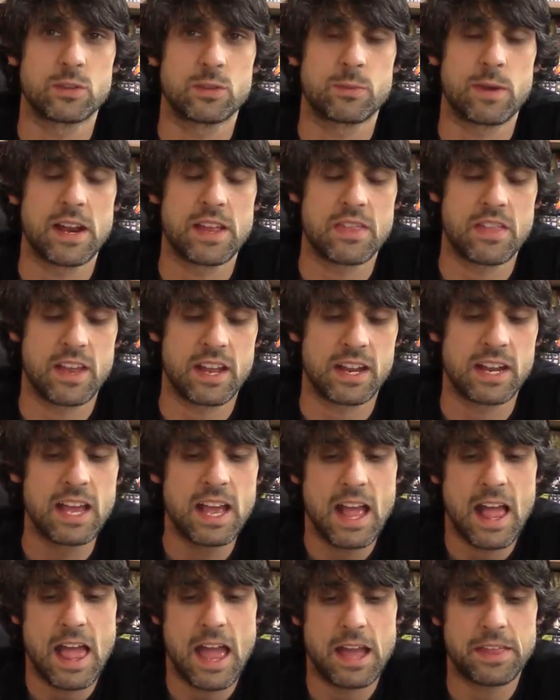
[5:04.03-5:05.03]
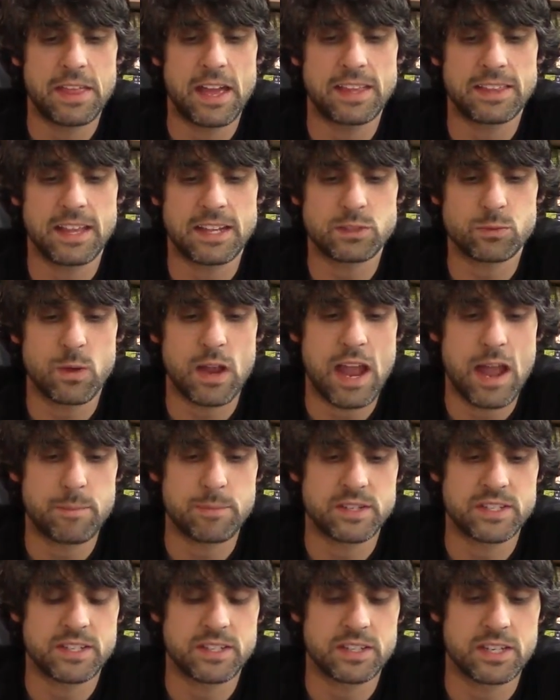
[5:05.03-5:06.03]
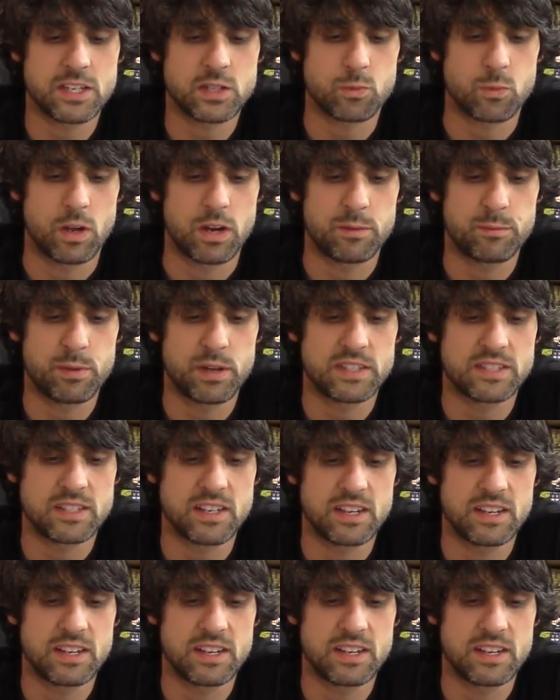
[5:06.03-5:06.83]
the right thing, and that that's what happens in this one, but.